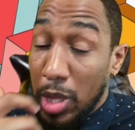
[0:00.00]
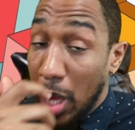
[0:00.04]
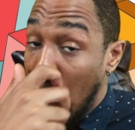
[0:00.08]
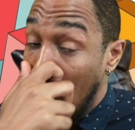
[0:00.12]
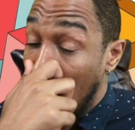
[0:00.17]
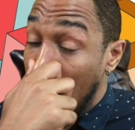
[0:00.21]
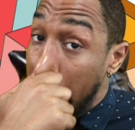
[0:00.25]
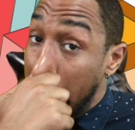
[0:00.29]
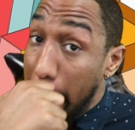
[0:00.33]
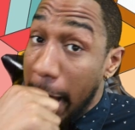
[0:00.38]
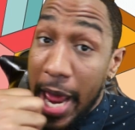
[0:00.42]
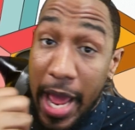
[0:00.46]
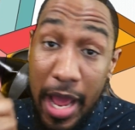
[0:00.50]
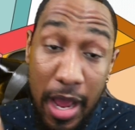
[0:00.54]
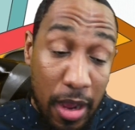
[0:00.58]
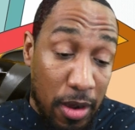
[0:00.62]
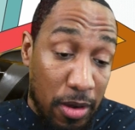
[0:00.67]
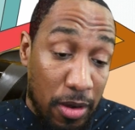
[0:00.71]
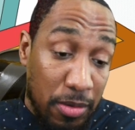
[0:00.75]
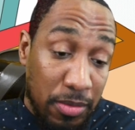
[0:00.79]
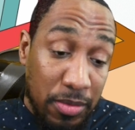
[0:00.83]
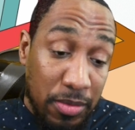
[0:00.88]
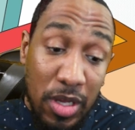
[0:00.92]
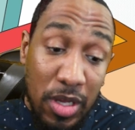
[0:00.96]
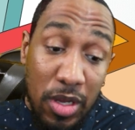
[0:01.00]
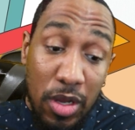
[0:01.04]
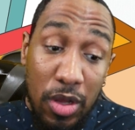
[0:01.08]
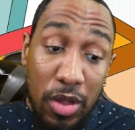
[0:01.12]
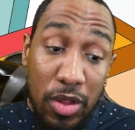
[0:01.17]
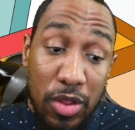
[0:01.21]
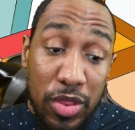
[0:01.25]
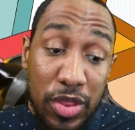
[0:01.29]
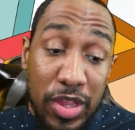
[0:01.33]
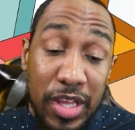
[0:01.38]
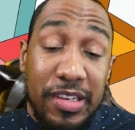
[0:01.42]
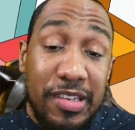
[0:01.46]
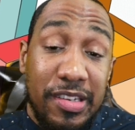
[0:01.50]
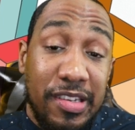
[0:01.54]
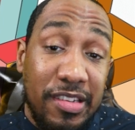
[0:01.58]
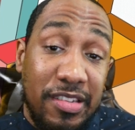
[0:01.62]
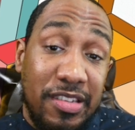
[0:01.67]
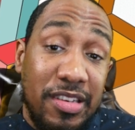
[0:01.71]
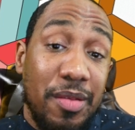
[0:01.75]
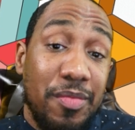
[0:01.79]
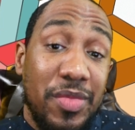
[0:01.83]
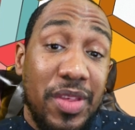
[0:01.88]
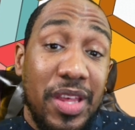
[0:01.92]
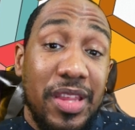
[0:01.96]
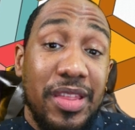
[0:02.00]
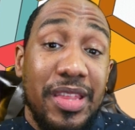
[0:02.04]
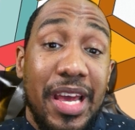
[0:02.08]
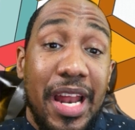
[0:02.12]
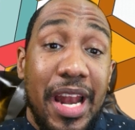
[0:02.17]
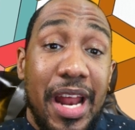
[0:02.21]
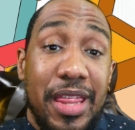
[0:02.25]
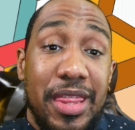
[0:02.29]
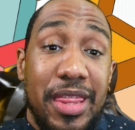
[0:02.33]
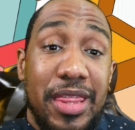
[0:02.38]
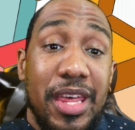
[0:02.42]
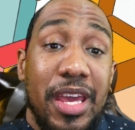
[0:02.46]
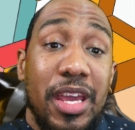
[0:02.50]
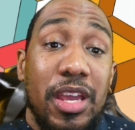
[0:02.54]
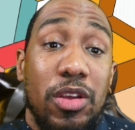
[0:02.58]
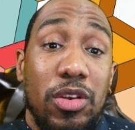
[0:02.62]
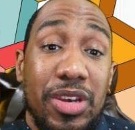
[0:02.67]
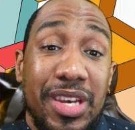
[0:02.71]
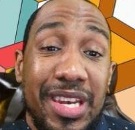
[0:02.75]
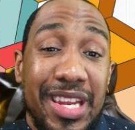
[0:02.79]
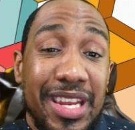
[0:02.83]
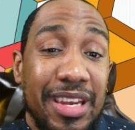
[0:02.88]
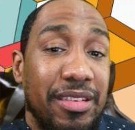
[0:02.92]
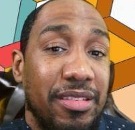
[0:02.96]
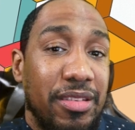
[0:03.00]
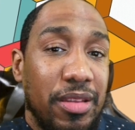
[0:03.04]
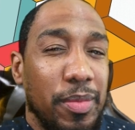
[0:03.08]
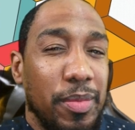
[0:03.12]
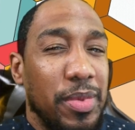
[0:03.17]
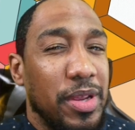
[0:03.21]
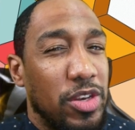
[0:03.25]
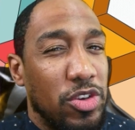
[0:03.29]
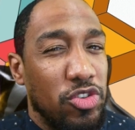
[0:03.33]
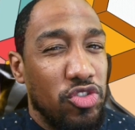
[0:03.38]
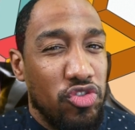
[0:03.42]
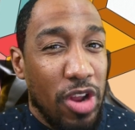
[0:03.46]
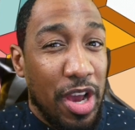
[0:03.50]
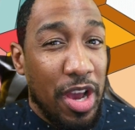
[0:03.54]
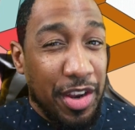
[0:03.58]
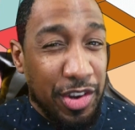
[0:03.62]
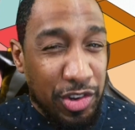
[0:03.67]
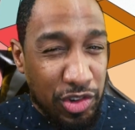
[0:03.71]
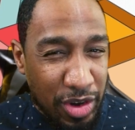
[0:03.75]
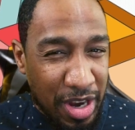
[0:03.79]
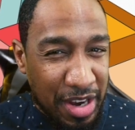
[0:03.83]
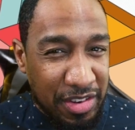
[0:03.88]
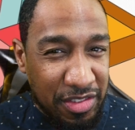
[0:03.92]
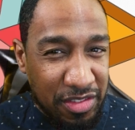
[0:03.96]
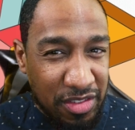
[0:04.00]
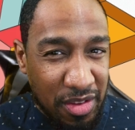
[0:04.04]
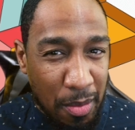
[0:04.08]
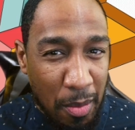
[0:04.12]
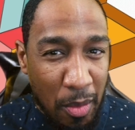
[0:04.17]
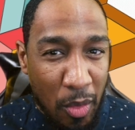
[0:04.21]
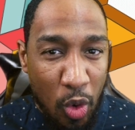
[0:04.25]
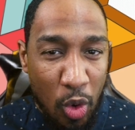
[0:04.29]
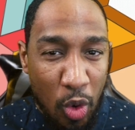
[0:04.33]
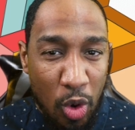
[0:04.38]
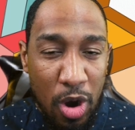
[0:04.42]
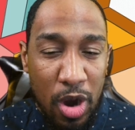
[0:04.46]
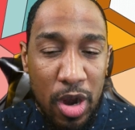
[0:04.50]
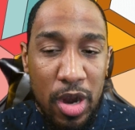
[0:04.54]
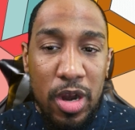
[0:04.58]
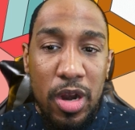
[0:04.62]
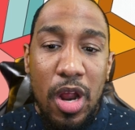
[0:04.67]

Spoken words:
Now, this is something that I think needs to be addressed more.